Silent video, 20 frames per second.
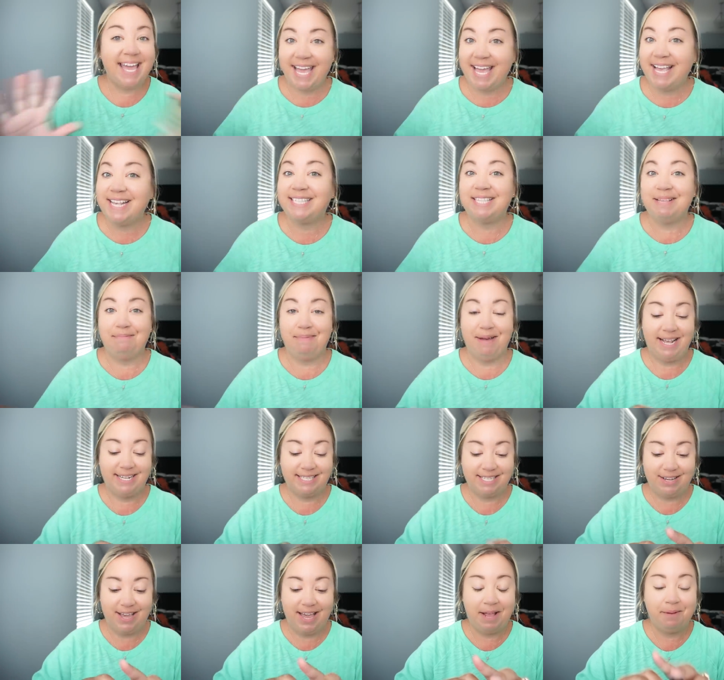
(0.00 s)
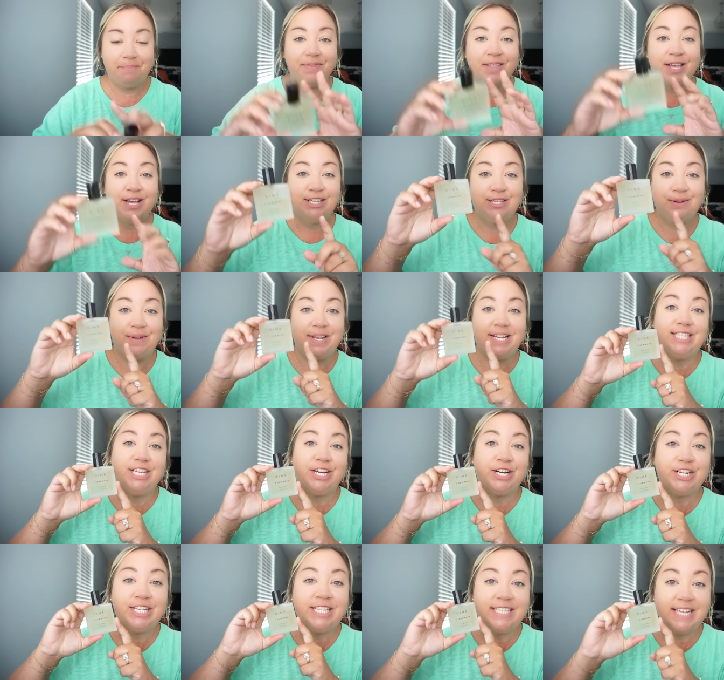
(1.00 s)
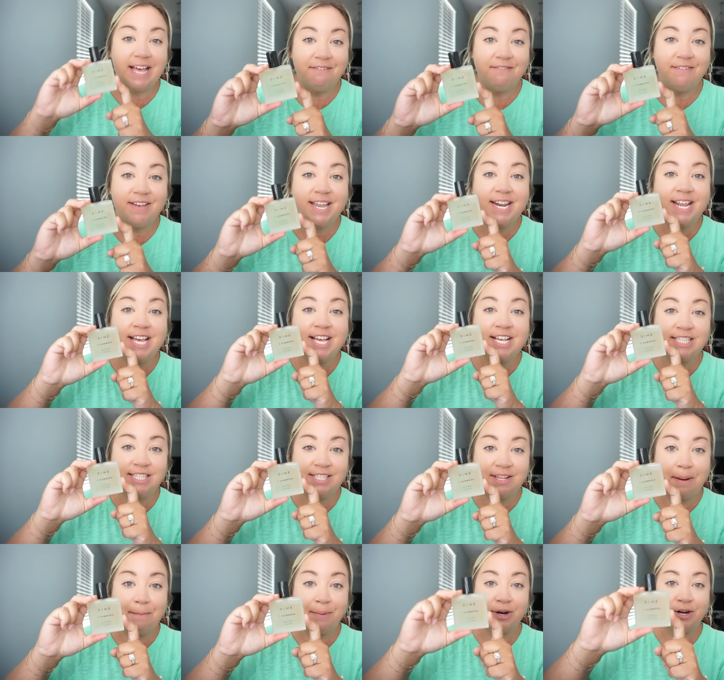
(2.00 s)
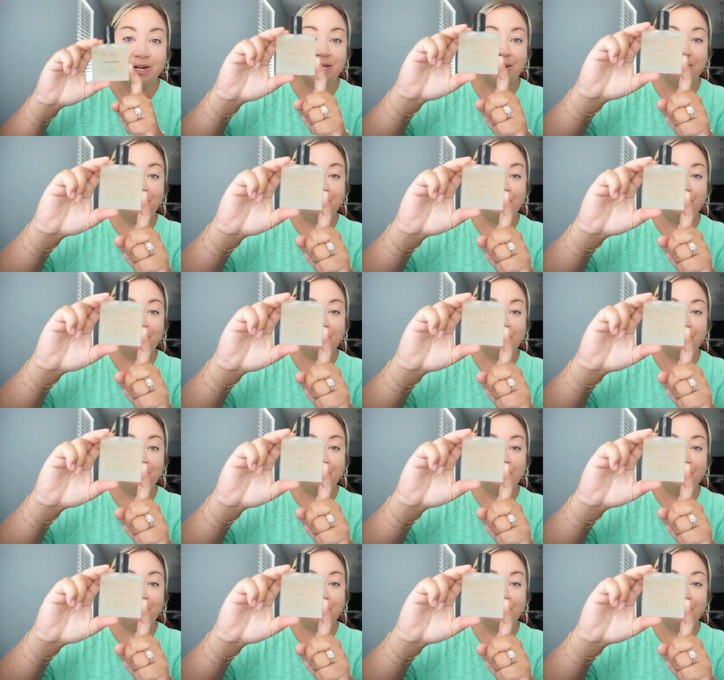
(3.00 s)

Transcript: It's the best, okay? So it is their Seven Summers